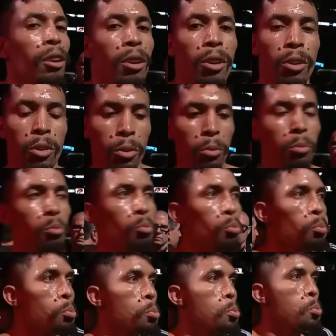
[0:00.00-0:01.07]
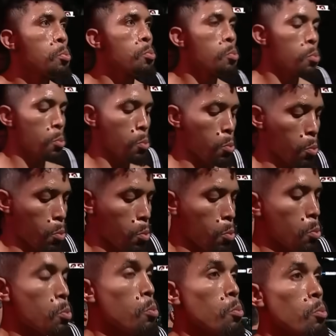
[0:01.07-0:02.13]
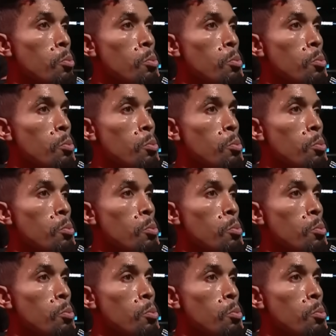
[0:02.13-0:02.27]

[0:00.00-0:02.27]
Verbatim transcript: and you're, you're going to realize this tonight. Yeah.